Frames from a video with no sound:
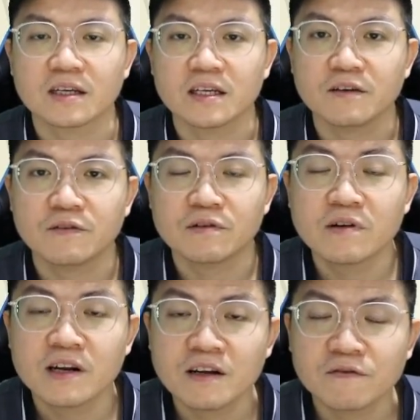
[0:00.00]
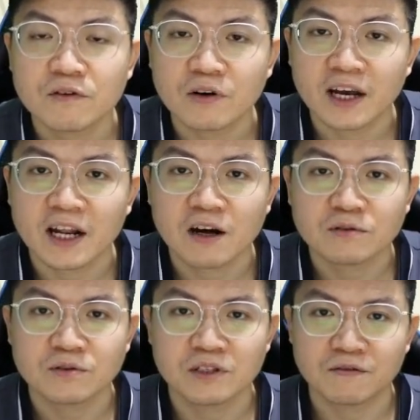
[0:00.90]
If you really forget how
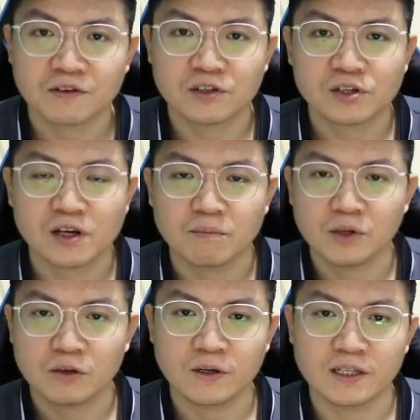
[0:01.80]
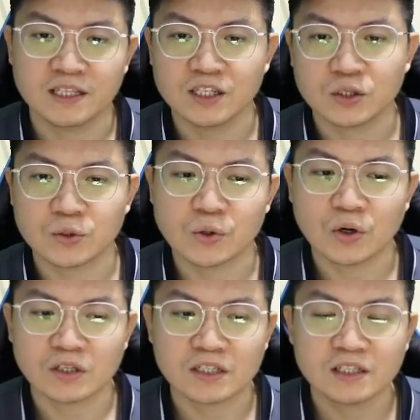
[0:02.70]
to differentiate between these two
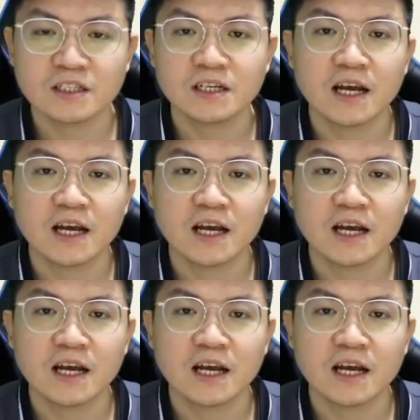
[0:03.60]
orders,